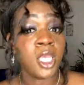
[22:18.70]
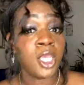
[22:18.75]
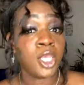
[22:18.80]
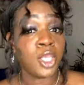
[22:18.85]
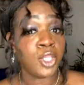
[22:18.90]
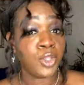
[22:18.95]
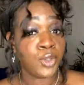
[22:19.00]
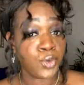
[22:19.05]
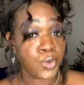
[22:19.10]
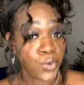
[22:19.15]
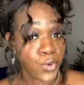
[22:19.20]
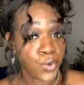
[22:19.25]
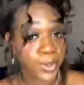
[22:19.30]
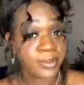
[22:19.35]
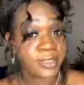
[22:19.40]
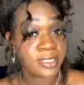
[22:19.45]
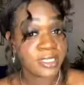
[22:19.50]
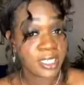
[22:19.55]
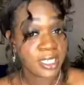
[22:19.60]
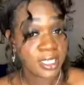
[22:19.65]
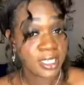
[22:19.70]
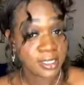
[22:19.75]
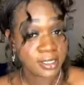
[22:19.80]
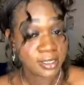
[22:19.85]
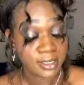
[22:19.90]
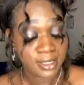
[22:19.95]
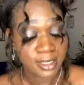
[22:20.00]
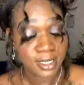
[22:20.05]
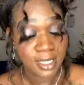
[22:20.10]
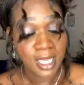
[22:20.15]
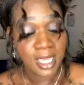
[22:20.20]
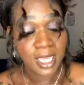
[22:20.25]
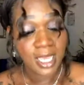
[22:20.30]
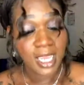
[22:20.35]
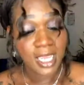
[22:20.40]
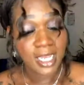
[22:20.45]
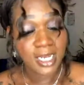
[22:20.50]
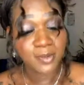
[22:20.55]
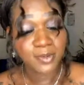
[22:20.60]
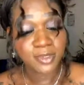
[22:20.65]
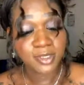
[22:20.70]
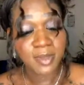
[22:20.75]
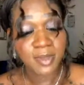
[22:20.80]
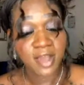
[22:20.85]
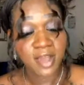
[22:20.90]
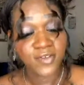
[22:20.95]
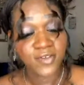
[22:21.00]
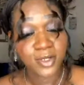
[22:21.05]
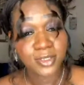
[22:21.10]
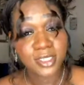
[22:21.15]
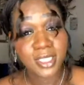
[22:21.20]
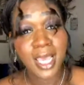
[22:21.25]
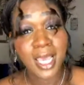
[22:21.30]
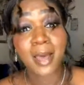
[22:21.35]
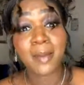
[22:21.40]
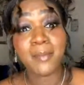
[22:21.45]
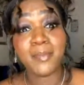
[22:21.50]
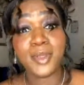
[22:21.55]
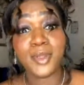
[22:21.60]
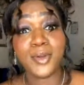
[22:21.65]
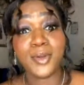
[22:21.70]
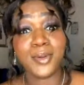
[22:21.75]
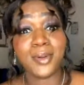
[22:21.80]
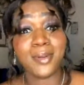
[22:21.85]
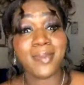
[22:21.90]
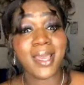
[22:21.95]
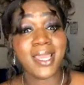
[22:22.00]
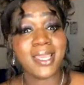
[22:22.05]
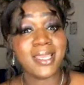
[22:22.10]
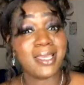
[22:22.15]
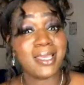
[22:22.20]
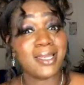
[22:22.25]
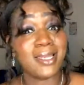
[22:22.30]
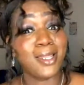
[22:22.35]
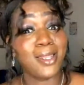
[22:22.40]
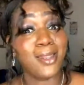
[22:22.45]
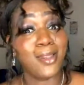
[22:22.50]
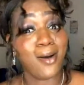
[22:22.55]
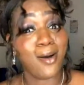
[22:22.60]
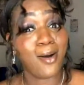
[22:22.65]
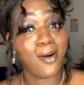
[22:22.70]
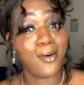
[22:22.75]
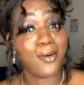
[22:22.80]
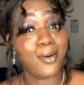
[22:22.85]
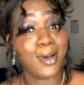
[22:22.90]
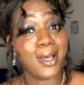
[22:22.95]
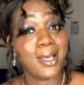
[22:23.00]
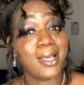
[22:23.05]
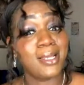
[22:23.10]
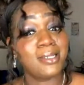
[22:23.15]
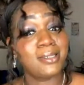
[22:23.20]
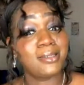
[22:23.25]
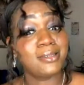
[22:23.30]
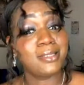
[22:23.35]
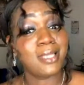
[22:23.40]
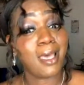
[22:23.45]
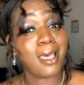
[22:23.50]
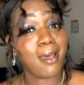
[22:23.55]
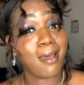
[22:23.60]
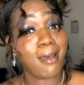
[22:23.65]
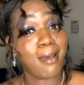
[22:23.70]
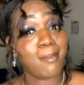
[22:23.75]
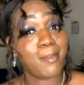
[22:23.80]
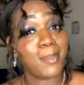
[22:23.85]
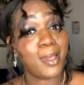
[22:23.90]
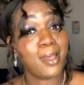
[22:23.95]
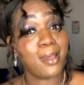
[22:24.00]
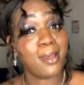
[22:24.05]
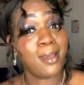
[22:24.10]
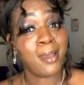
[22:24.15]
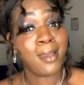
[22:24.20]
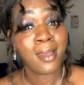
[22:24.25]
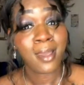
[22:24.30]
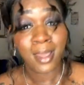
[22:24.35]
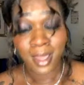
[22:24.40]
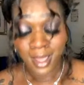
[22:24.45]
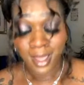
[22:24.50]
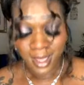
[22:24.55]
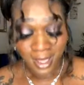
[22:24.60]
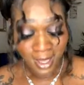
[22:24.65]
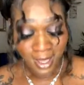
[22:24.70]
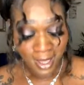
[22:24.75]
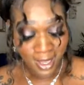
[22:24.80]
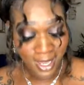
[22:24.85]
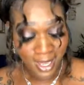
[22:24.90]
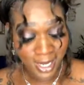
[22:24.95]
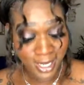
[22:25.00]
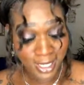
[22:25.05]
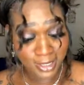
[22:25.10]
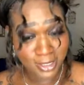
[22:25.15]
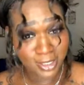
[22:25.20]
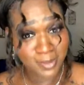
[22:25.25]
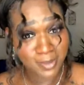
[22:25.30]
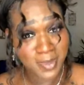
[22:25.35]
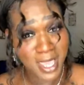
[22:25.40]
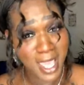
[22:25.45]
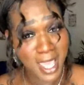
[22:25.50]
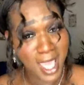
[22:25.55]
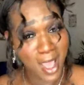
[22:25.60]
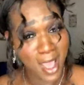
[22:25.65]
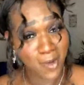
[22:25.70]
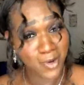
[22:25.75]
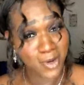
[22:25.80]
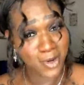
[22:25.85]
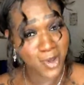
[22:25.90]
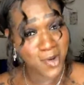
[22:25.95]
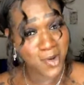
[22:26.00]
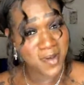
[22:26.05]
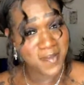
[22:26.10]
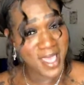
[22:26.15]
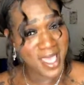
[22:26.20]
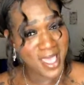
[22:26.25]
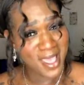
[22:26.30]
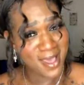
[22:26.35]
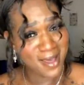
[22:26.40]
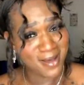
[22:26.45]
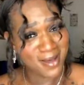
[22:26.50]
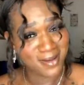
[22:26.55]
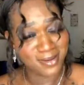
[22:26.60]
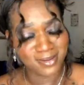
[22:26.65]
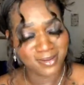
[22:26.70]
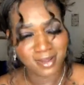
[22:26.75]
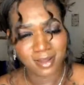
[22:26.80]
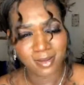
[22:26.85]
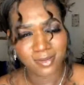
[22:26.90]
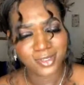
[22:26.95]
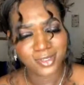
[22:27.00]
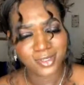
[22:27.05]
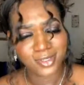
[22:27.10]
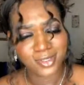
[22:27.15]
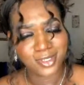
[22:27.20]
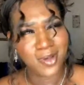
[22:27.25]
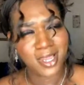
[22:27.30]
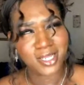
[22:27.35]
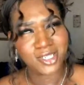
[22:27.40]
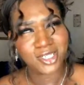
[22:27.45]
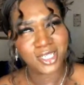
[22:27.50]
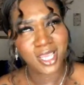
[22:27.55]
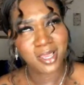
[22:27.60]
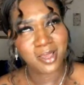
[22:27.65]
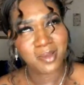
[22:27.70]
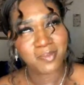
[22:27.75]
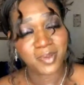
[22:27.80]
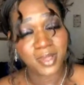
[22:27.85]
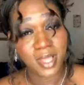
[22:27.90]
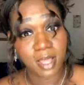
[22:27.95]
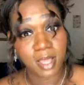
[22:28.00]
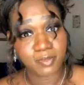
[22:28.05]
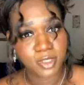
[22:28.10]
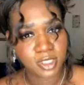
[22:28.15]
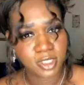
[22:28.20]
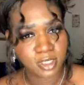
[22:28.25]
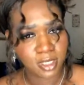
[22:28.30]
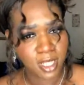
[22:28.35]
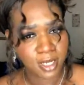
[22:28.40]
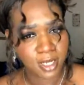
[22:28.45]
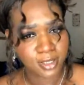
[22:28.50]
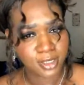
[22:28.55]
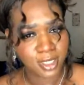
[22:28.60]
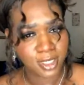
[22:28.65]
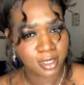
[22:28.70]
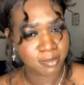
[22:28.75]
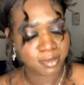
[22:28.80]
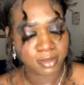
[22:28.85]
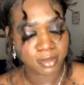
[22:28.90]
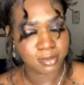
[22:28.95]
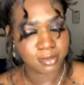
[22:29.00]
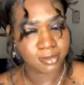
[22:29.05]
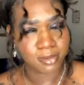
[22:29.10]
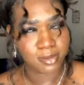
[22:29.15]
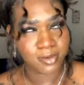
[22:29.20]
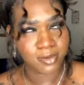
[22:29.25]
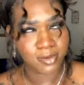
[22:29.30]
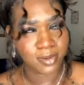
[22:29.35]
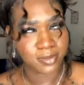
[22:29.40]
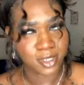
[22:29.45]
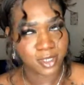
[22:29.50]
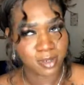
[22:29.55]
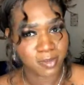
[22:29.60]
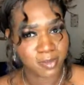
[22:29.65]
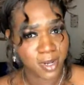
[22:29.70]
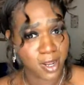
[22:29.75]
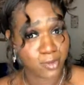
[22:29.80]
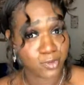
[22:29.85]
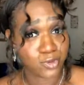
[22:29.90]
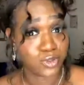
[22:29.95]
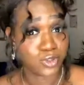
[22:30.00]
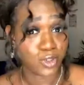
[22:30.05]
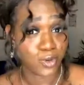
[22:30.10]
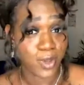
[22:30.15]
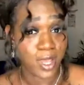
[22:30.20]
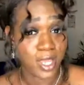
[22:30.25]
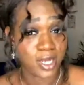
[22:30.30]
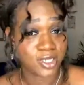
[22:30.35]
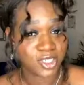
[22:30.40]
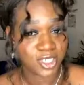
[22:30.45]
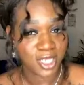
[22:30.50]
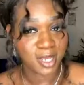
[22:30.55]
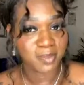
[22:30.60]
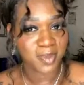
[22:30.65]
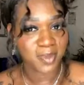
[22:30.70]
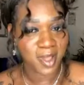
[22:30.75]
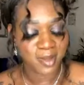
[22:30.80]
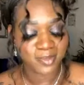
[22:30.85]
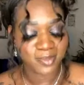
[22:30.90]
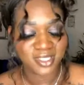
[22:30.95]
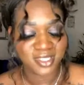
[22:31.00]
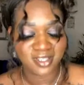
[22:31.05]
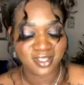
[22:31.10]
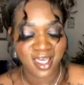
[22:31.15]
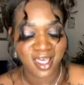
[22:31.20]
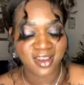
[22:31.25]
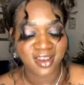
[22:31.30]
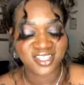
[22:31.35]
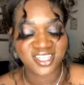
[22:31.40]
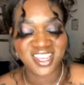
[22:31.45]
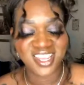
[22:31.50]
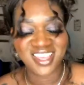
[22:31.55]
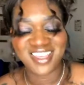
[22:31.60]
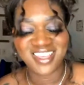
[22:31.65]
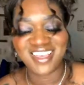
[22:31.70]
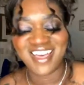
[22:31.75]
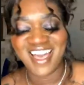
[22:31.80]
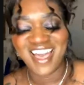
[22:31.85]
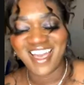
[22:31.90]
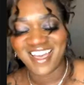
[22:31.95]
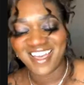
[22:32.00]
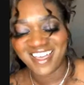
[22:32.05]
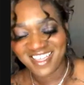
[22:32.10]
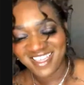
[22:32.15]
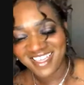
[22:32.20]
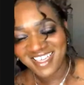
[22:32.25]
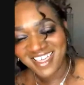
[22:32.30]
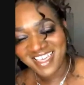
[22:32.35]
You know what I'm saying? And it was my first time being on a bike in a long time. And it took me an hour to go it now. So out of shape. I'm still out of shape. That's what I'm talking about. I was so out of shape. I'm still out of shape.